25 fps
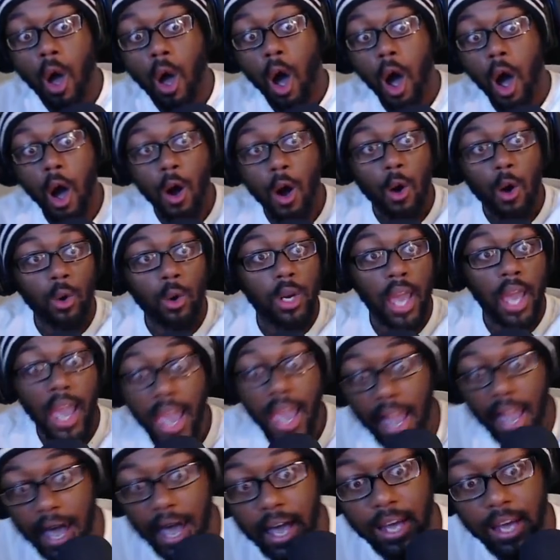
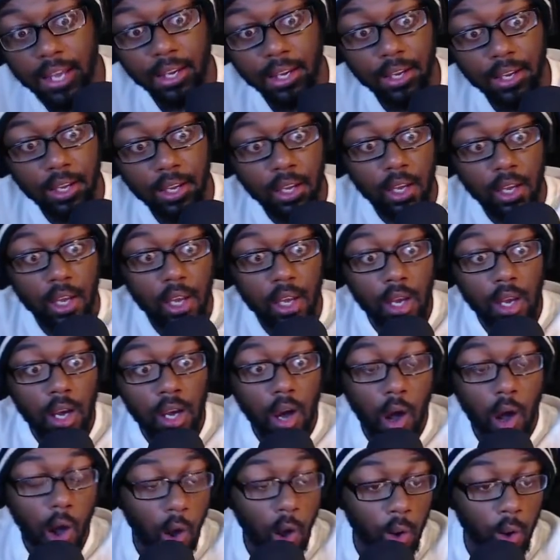Okay!
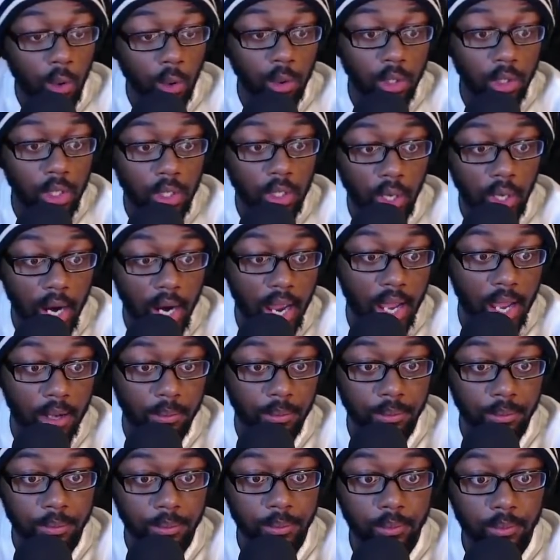Holy
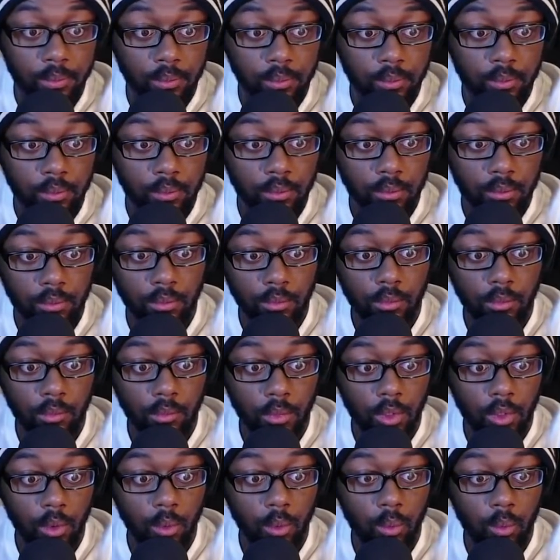crap!
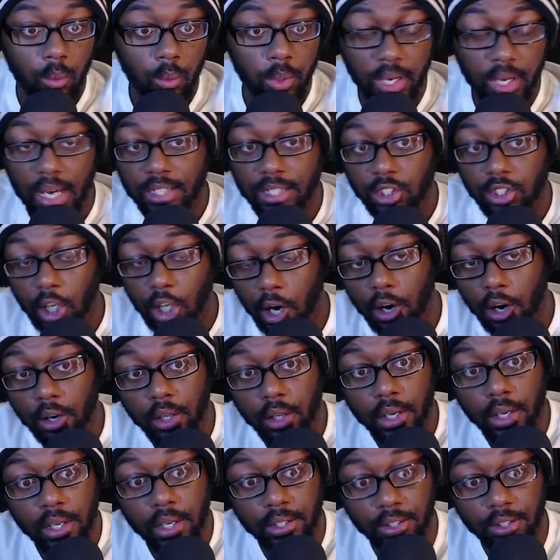We got
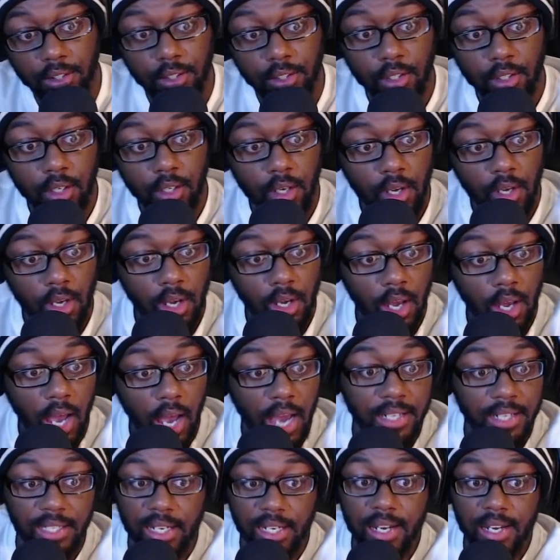Turles! I
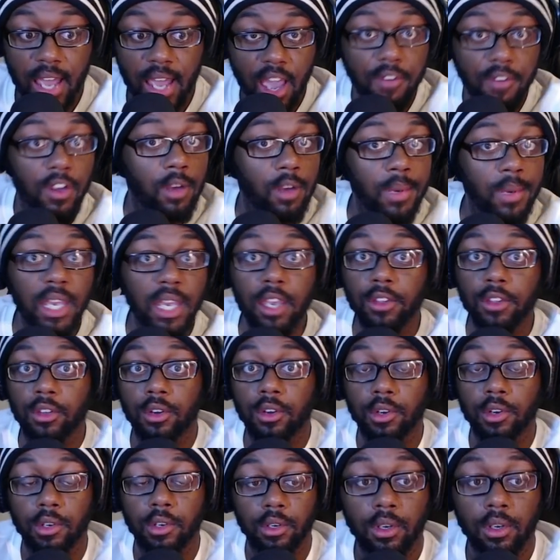didn't have him
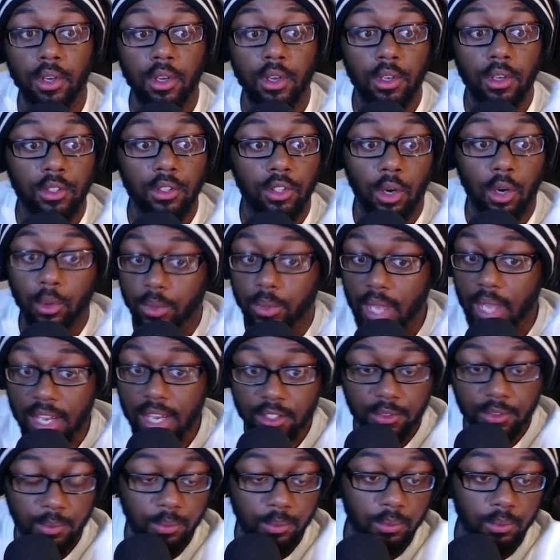either! So
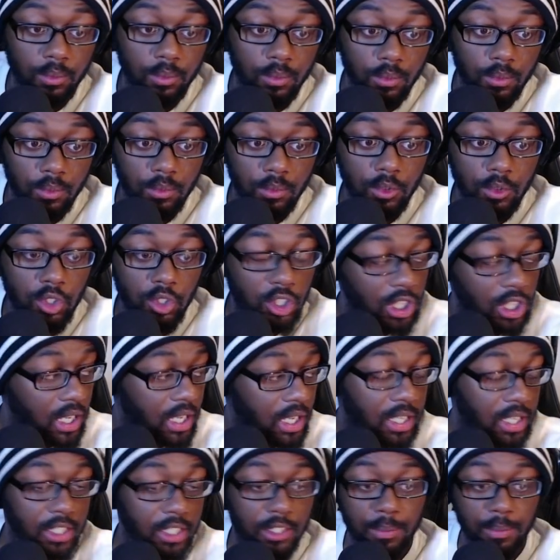that's...
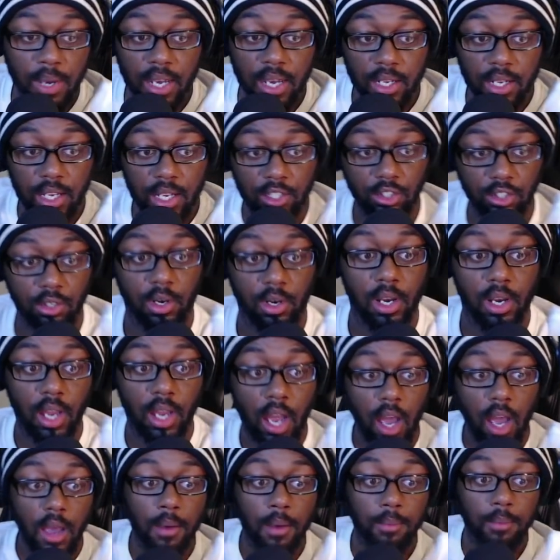Jeez, man, that's great.
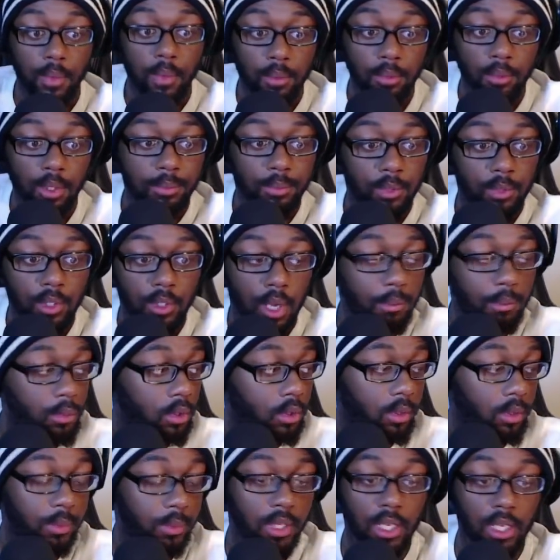I'm
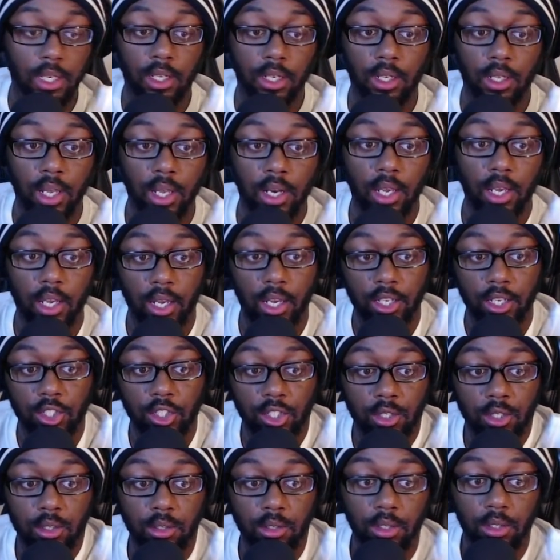gonna be getting a lot of
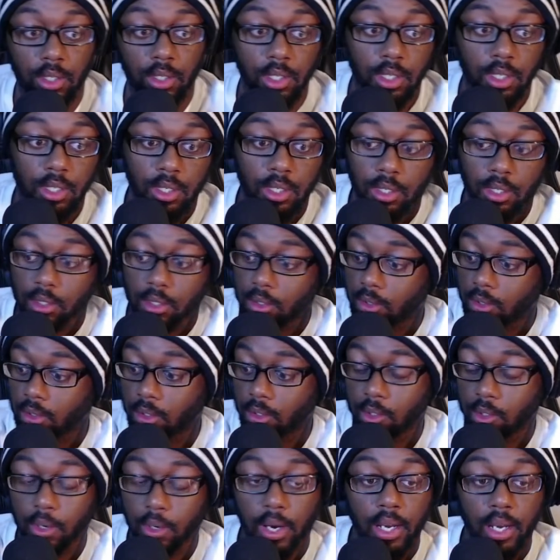AGL
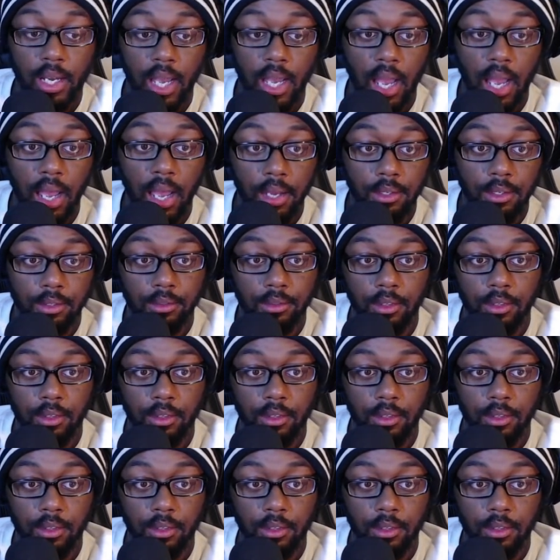Grand Kais.